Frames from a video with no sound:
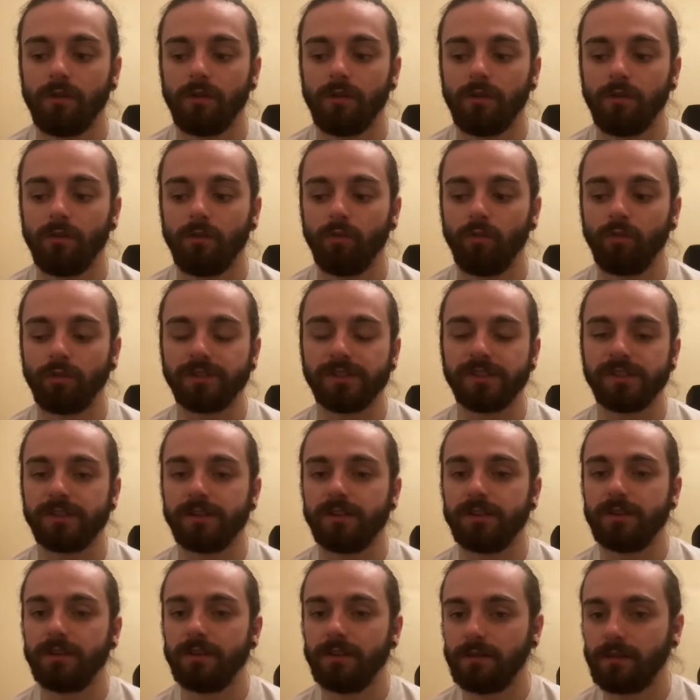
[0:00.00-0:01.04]
What does he
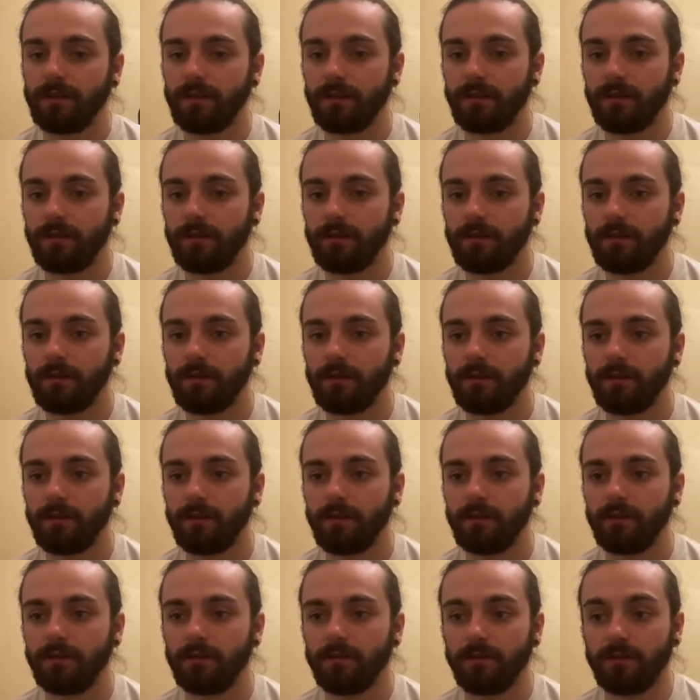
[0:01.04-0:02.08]
need?
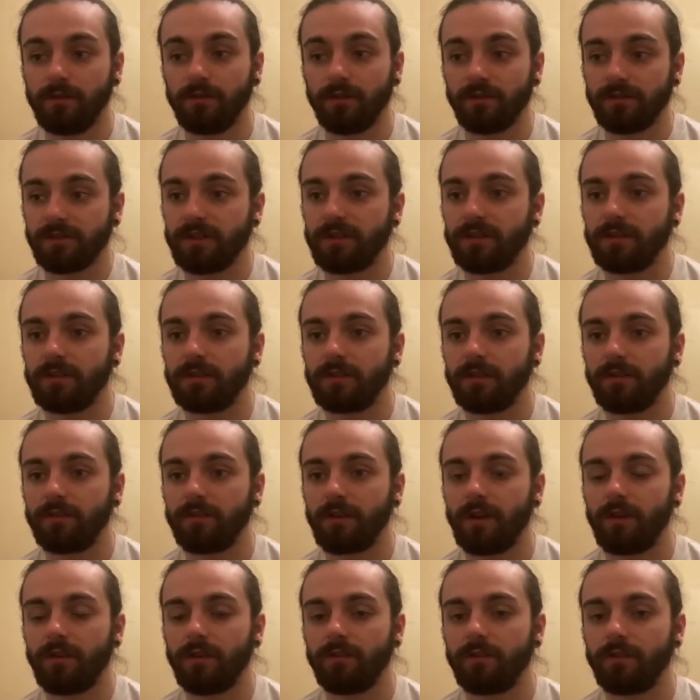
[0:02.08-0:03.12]
Does he need a
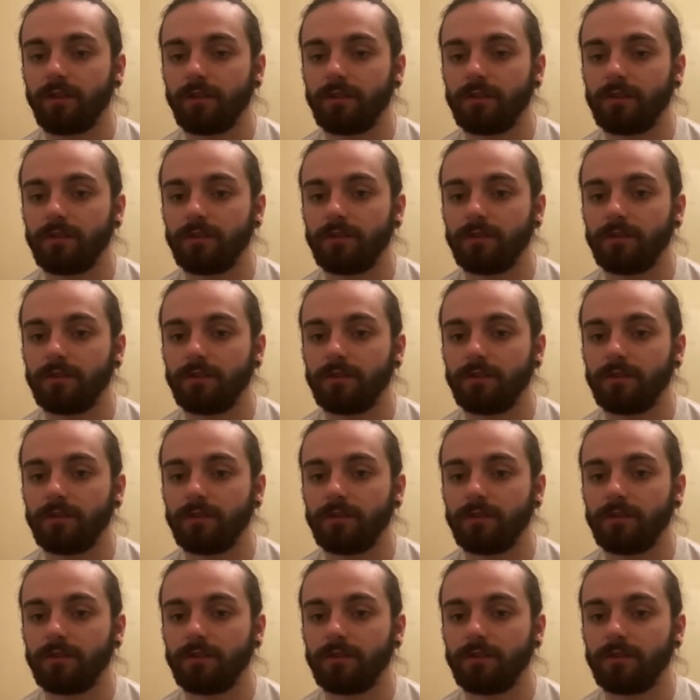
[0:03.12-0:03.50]
father figure in